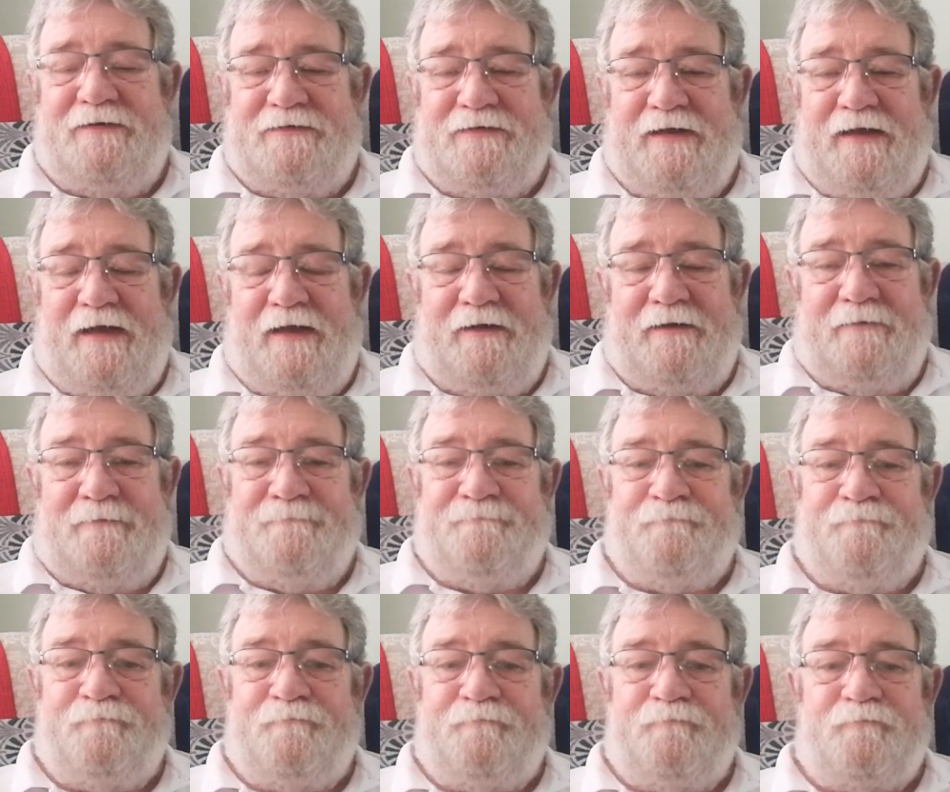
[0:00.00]
you see it.
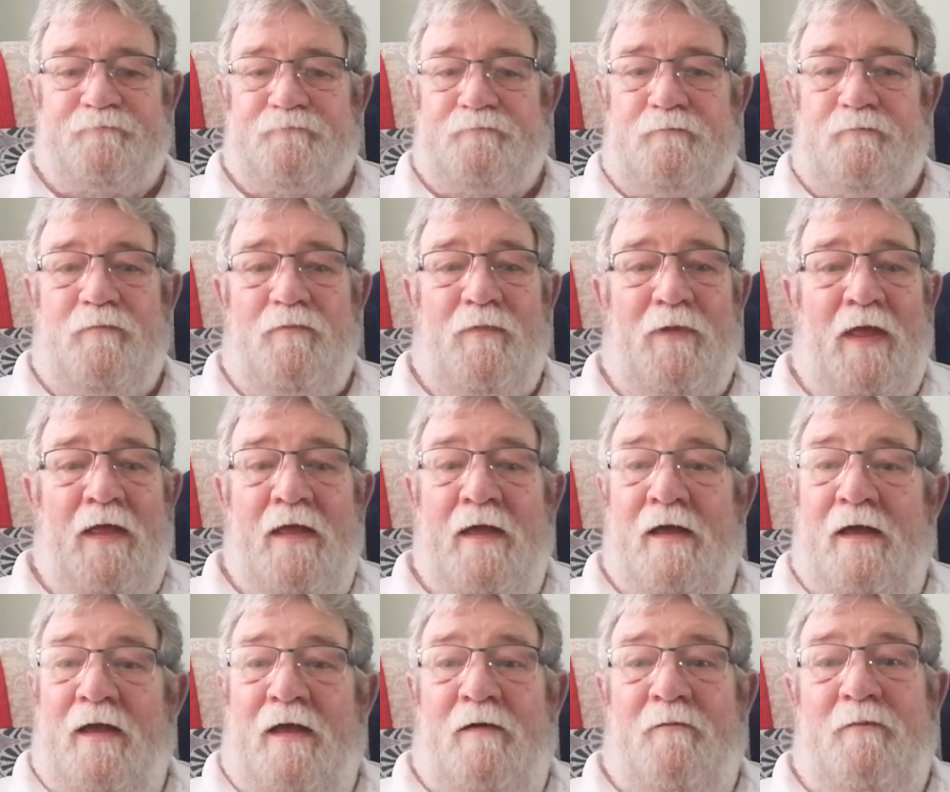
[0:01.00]

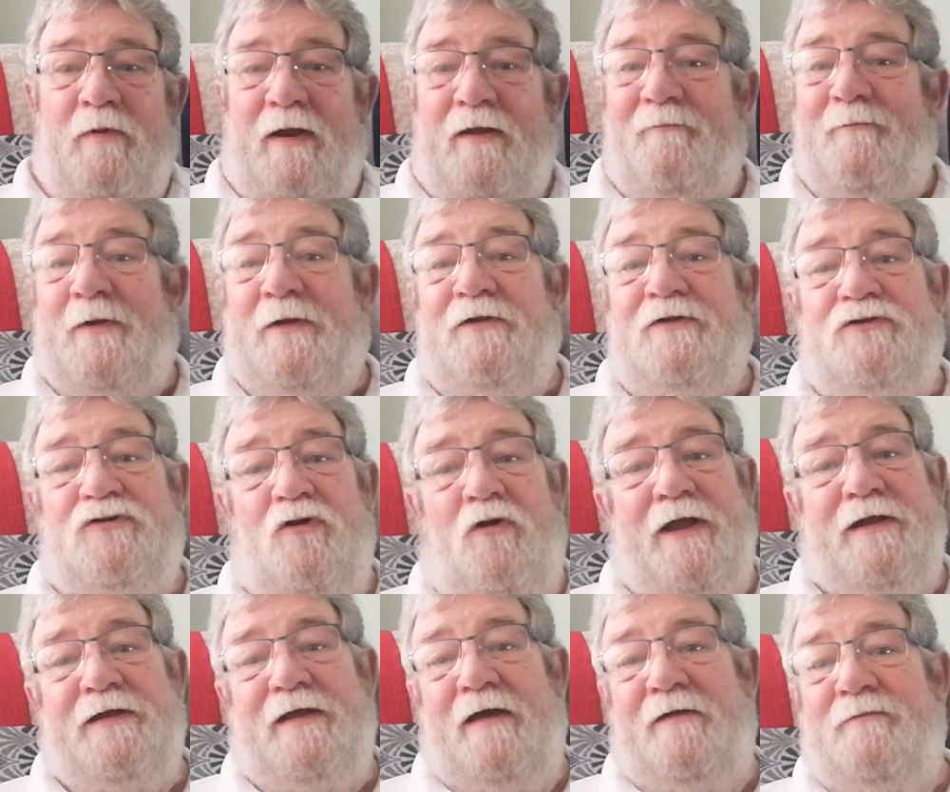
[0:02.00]
But I've been
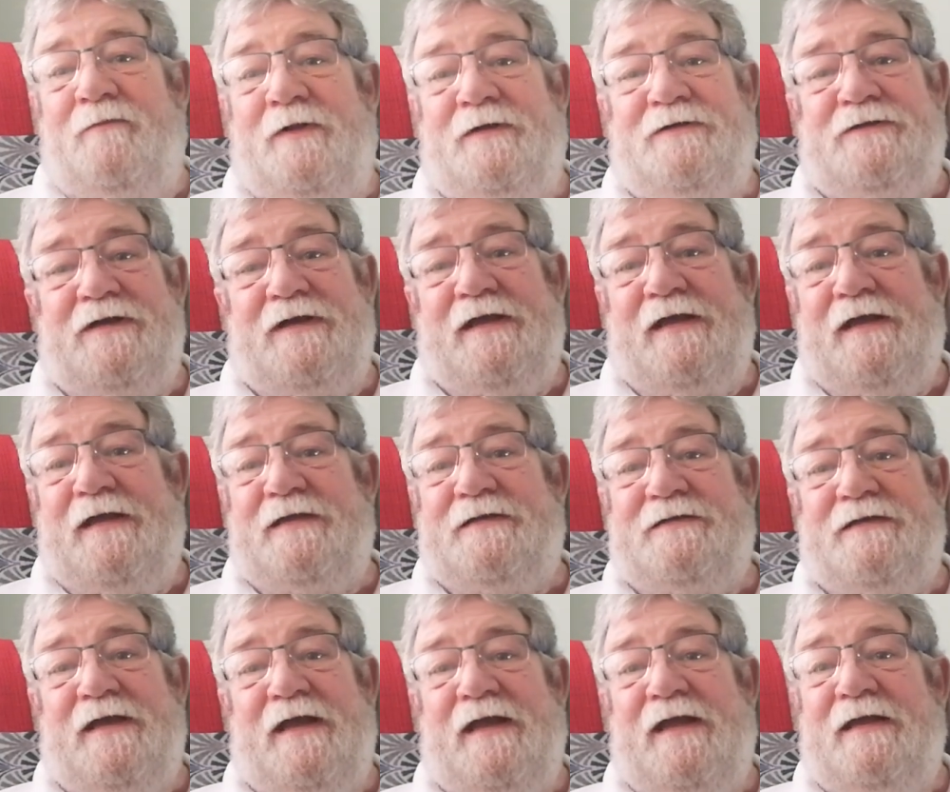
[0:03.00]
enjoying getting my
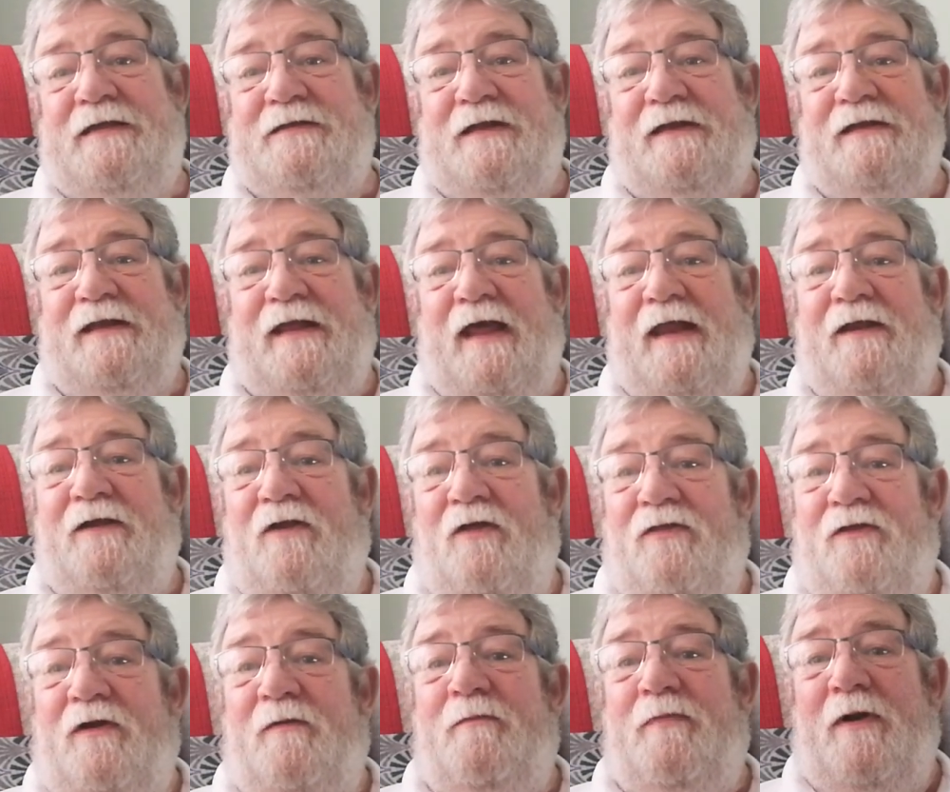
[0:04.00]
GECs and getting
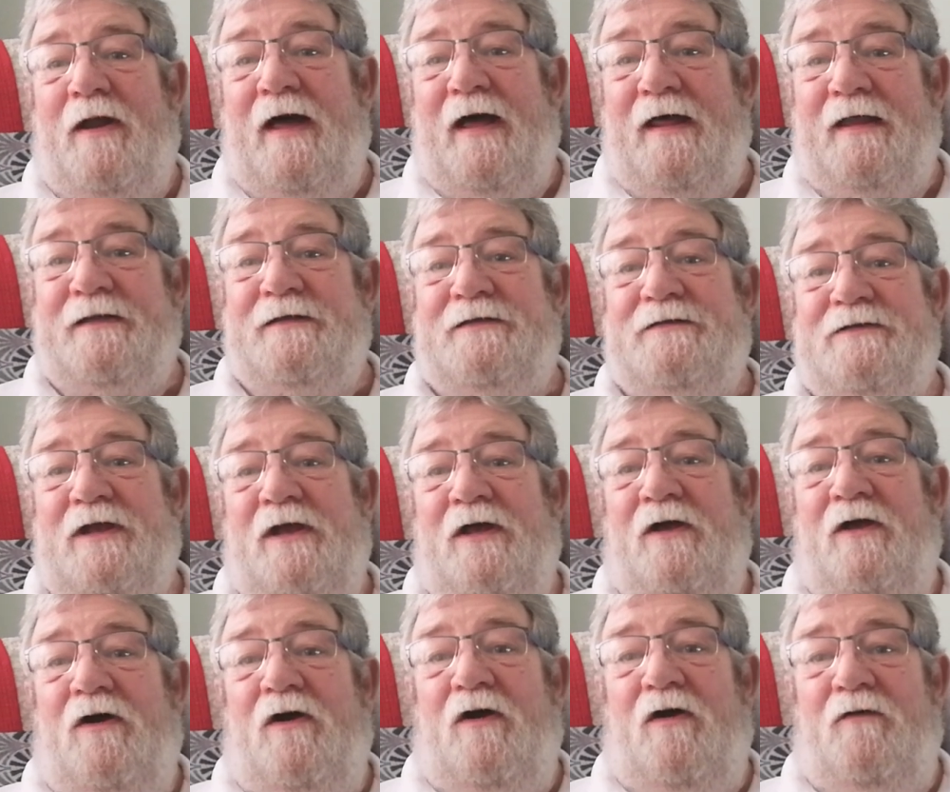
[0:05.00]
other brands
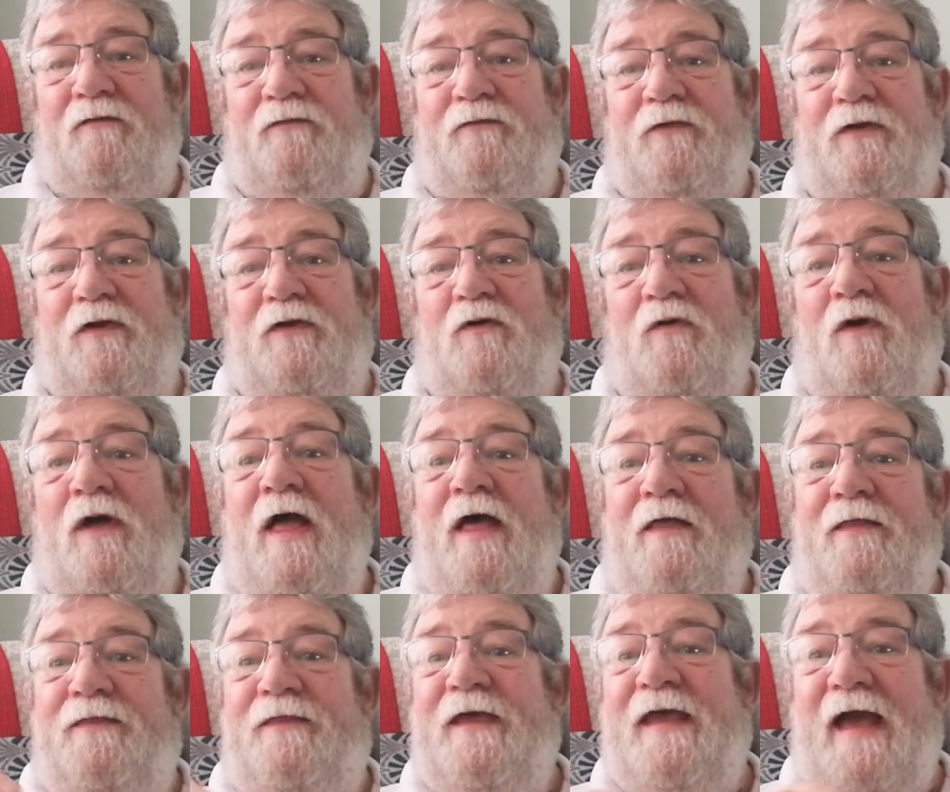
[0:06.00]
of
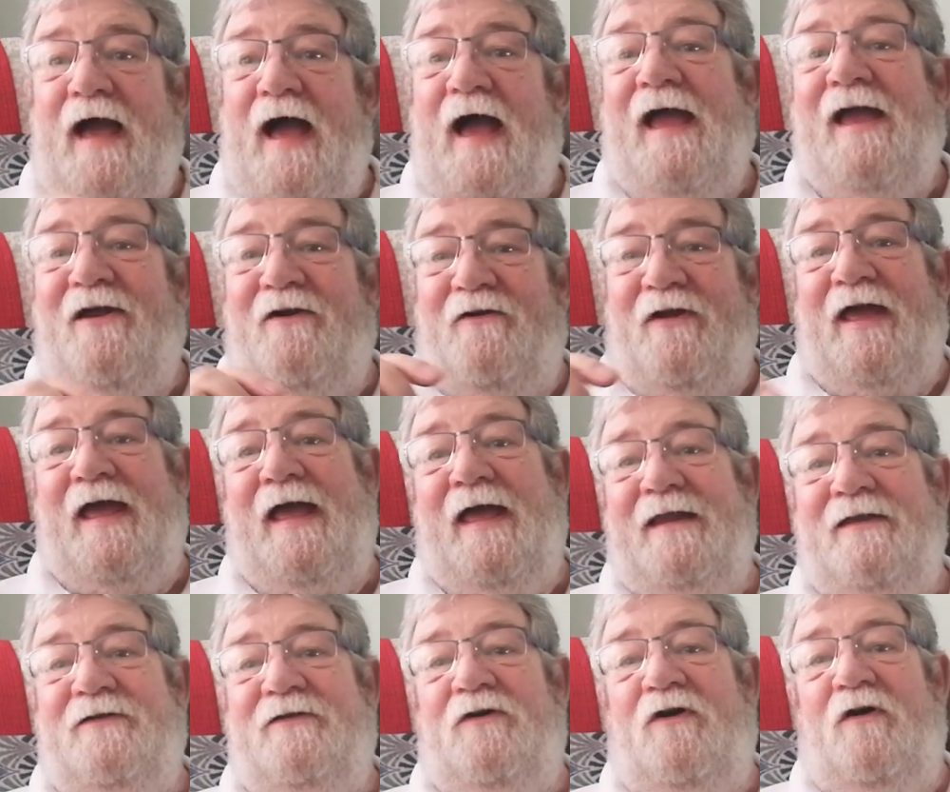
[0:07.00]
the higher
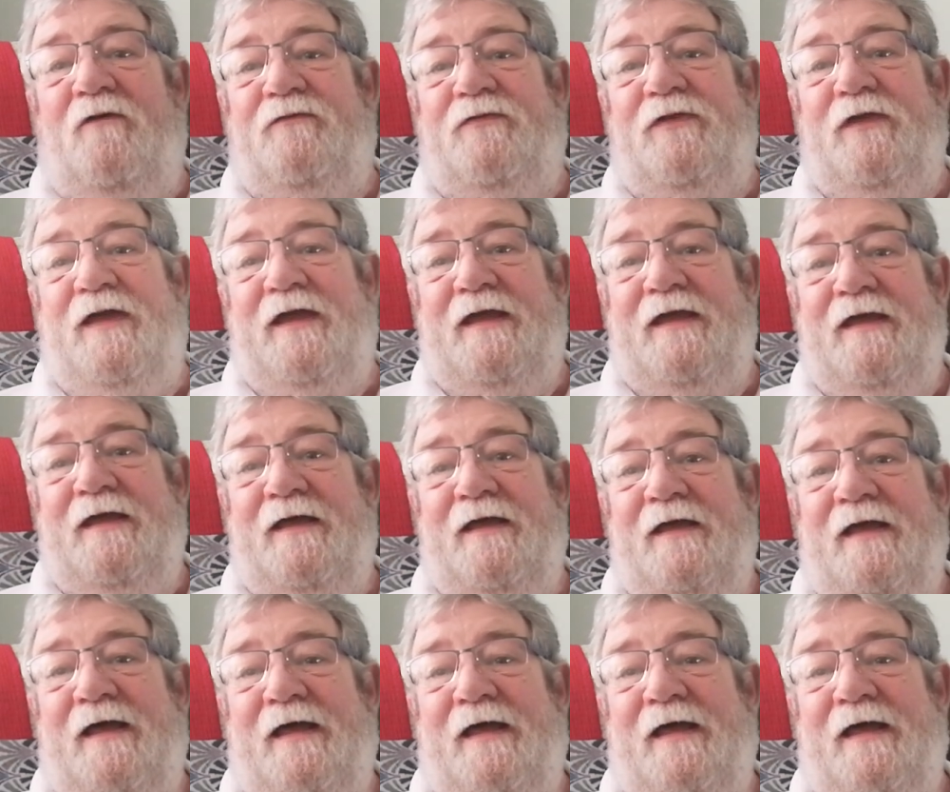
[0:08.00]
end of the